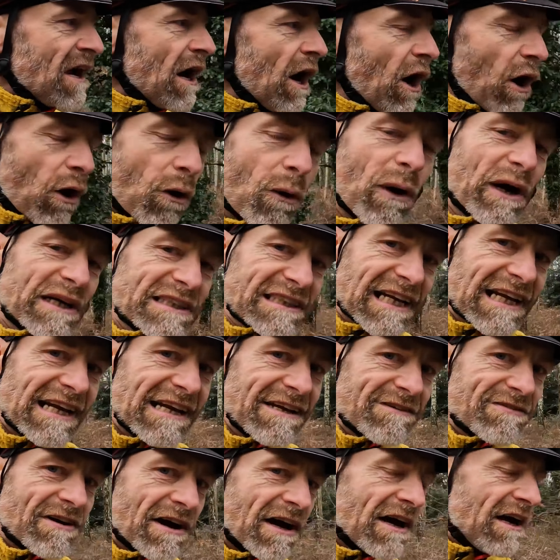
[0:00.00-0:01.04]
always
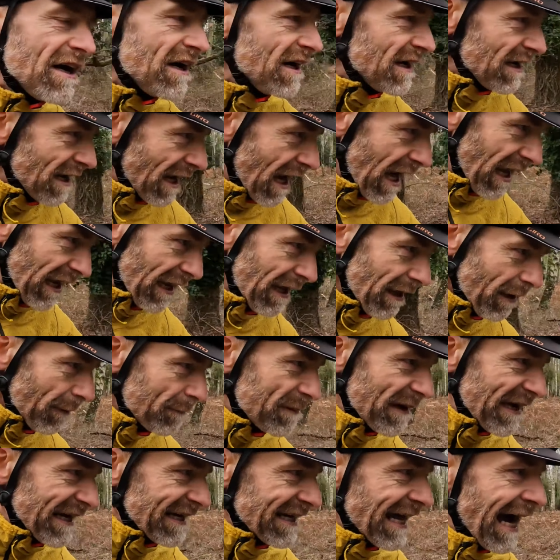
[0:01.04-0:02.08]
leave a little
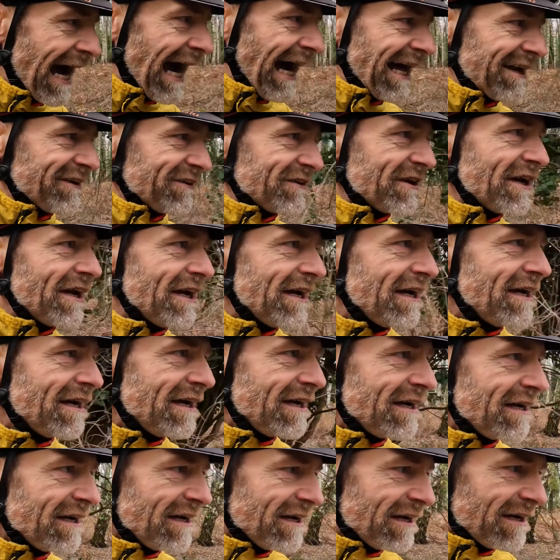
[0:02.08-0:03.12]
bit in hand
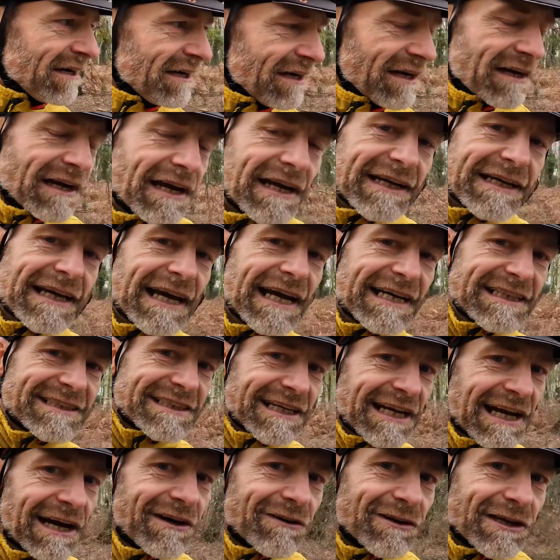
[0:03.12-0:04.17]
in case,
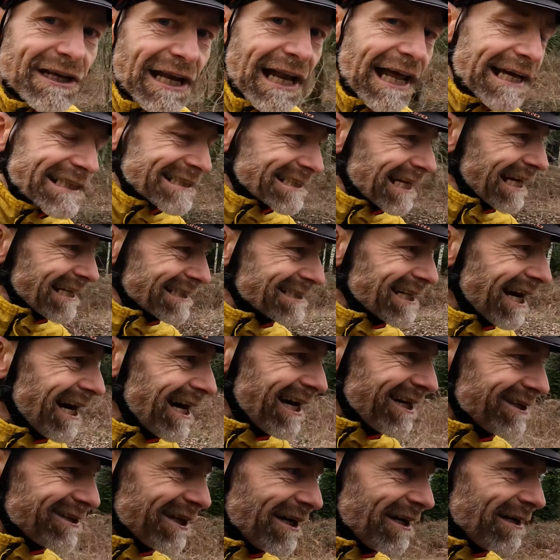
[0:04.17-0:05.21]
you know, your legs get
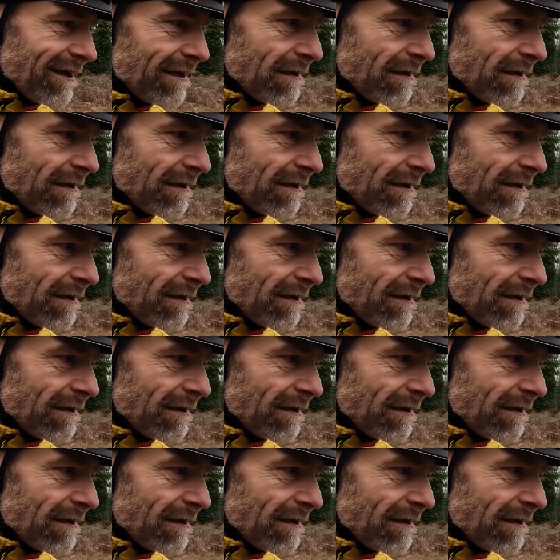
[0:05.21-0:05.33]
tired,